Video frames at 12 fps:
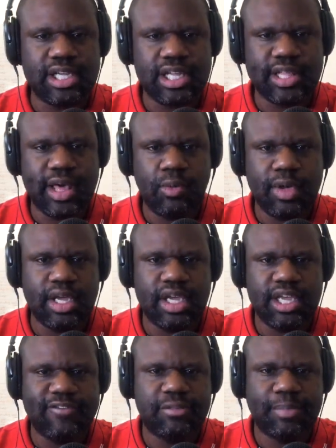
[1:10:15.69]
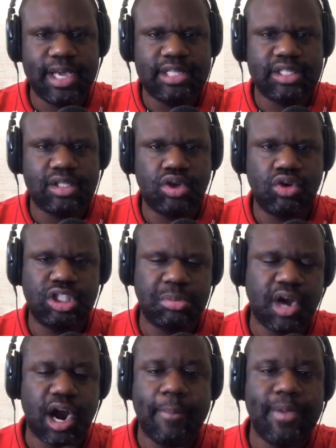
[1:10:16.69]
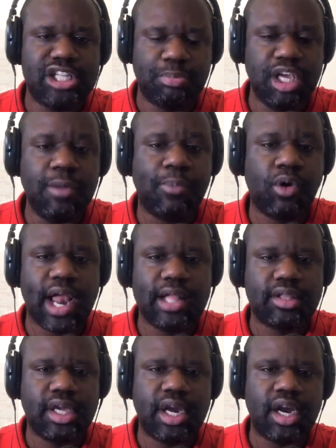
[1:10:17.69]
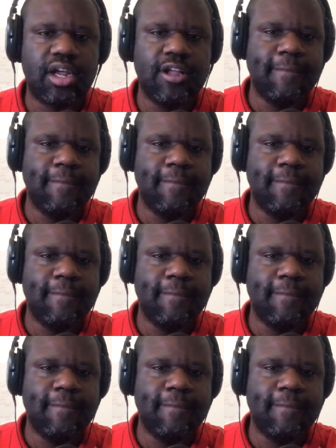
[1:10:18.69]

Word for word: that we can give spaces to some of our best people out there